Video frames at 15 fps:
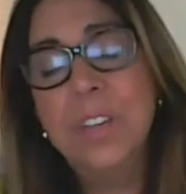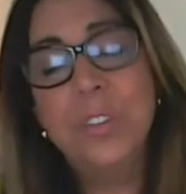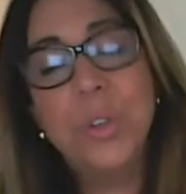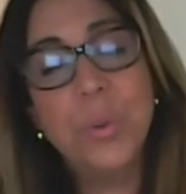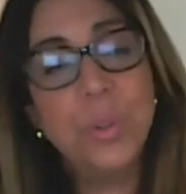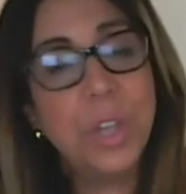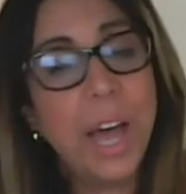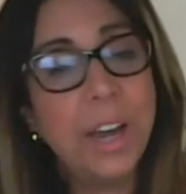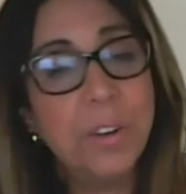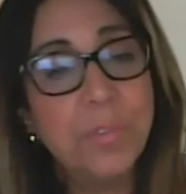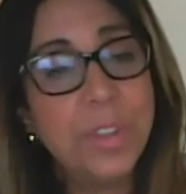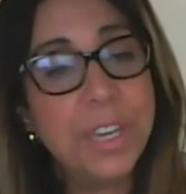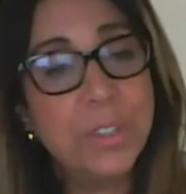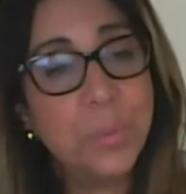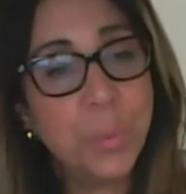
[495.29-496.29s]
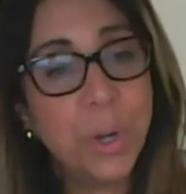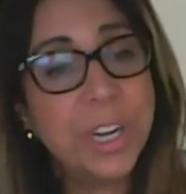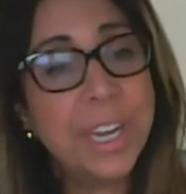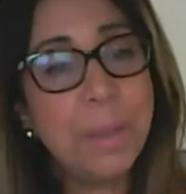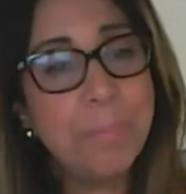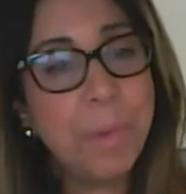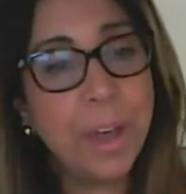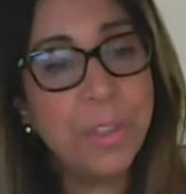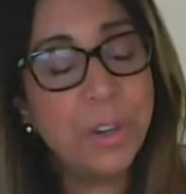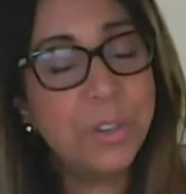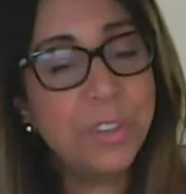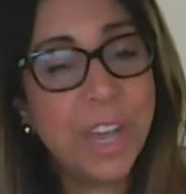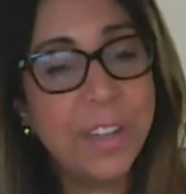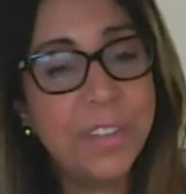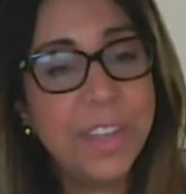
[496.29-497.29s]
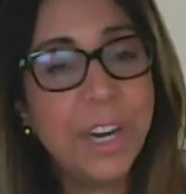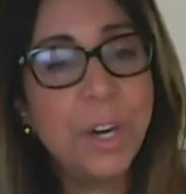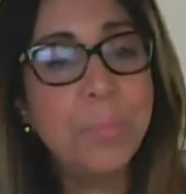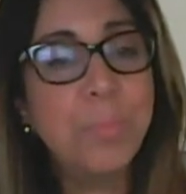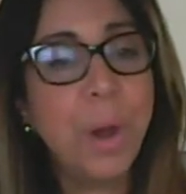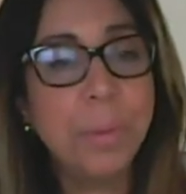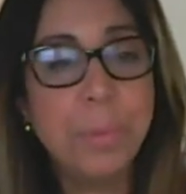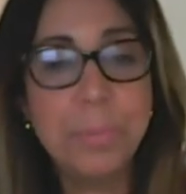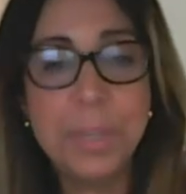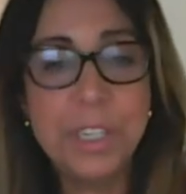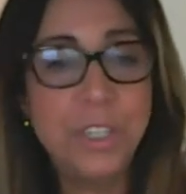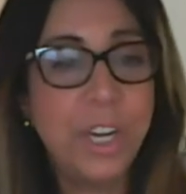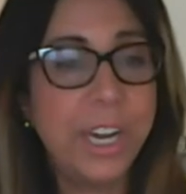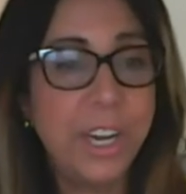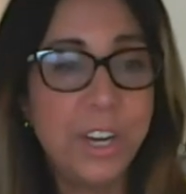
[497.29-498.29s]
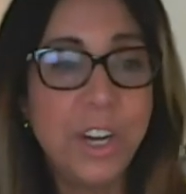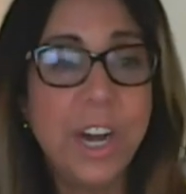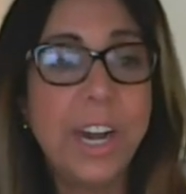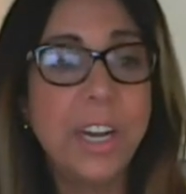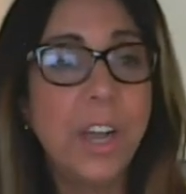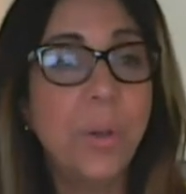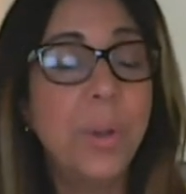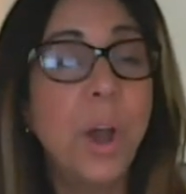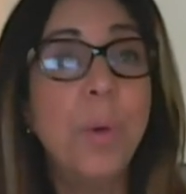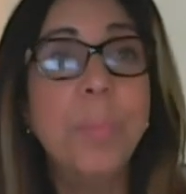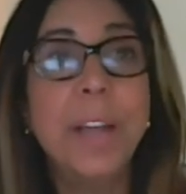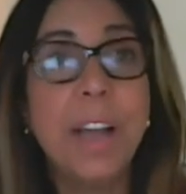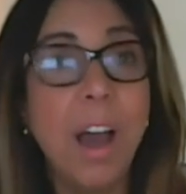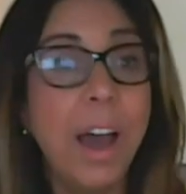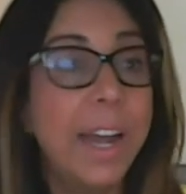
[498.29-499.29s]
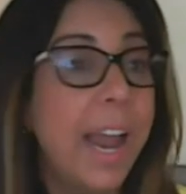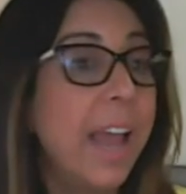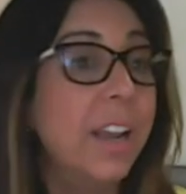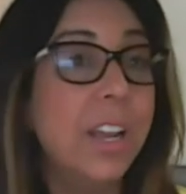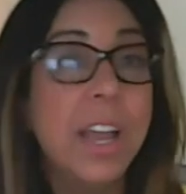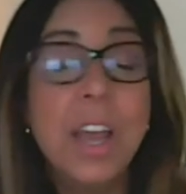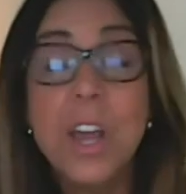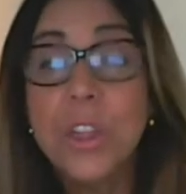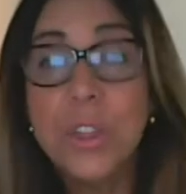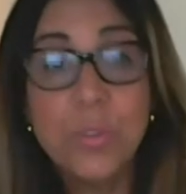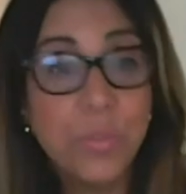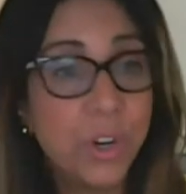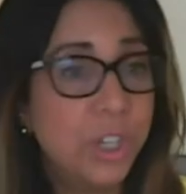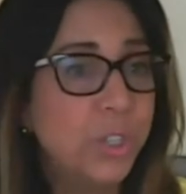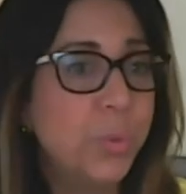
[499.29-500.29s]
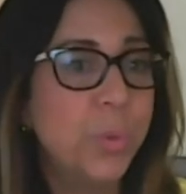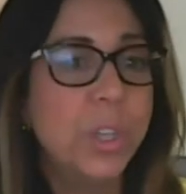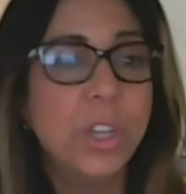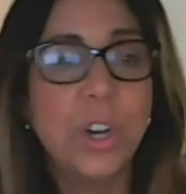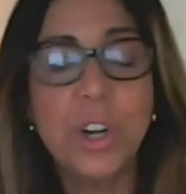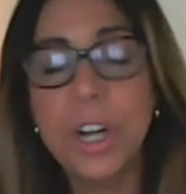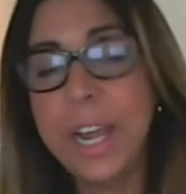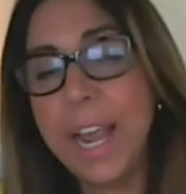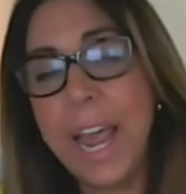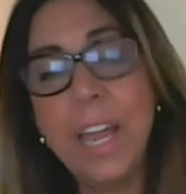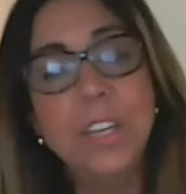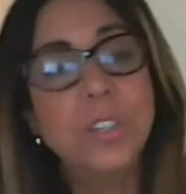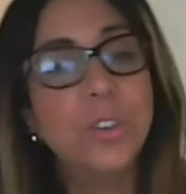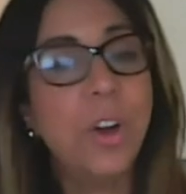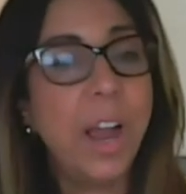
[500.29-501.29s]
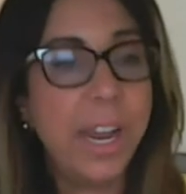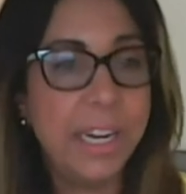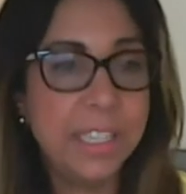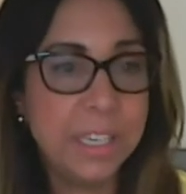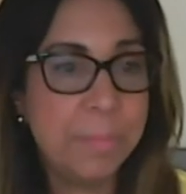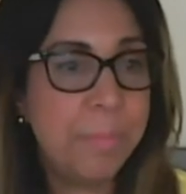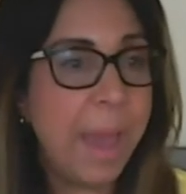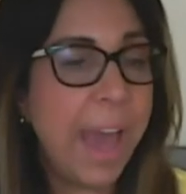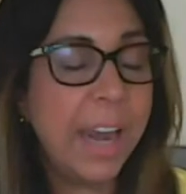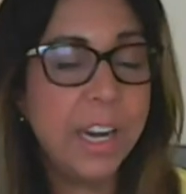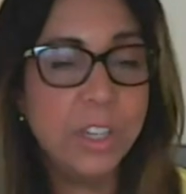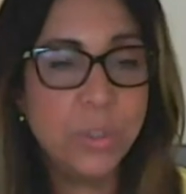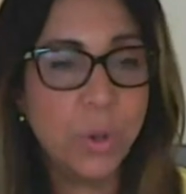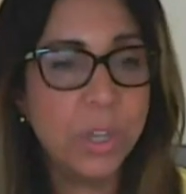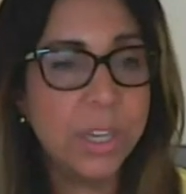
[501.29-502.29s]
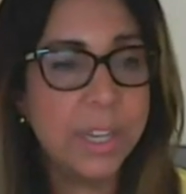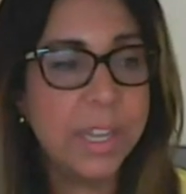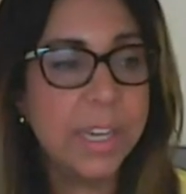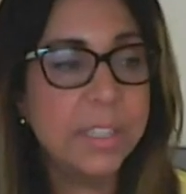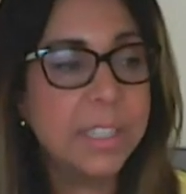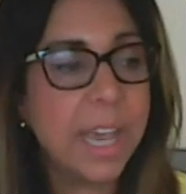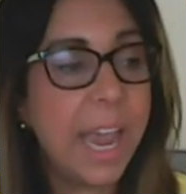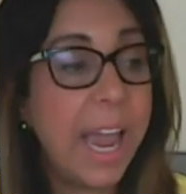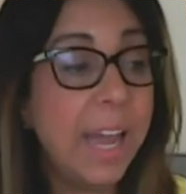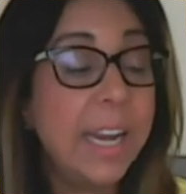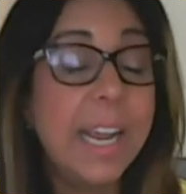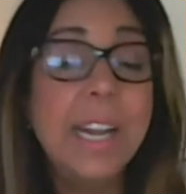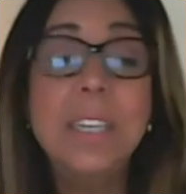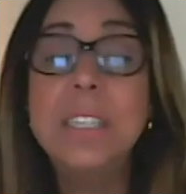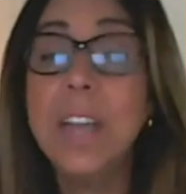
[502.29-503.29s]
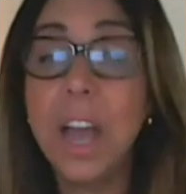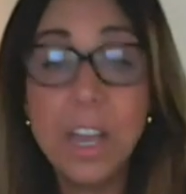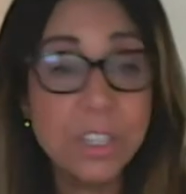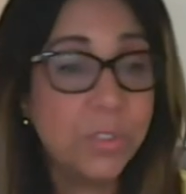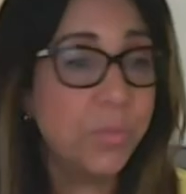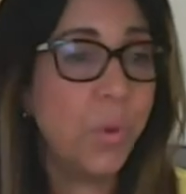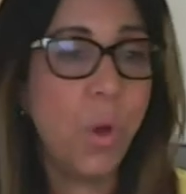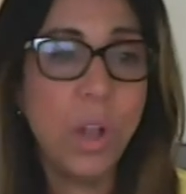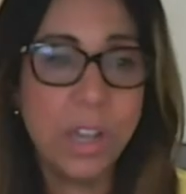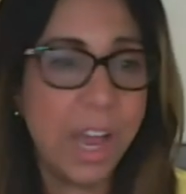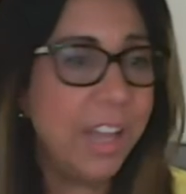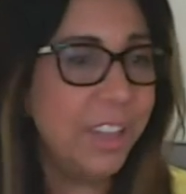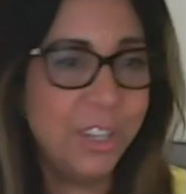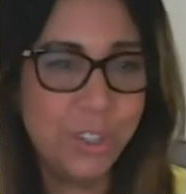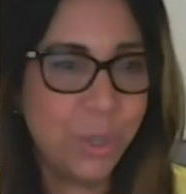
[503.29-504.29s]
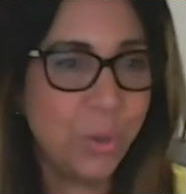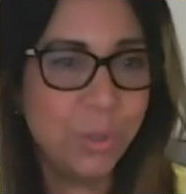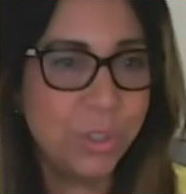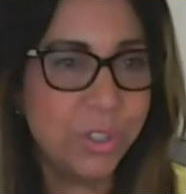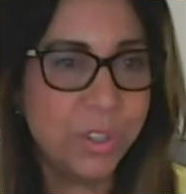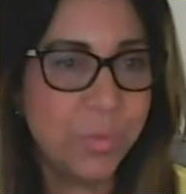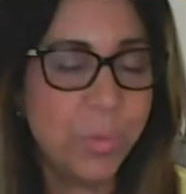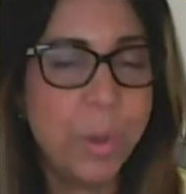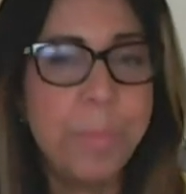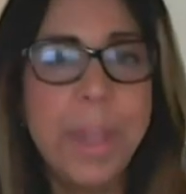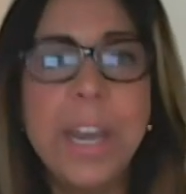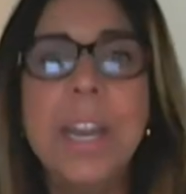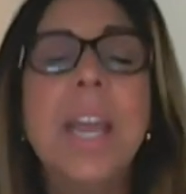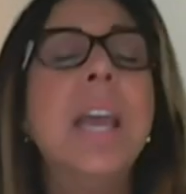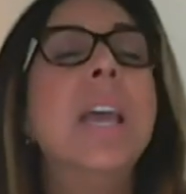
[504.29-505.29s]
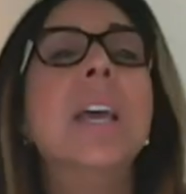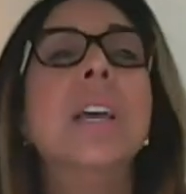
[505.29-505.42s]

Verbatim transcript: So a lot of these working mothers out there probably shaking your head going, oh my God, and the virtual learning and trying to manage all of this. And it does fall on the shoulders of women.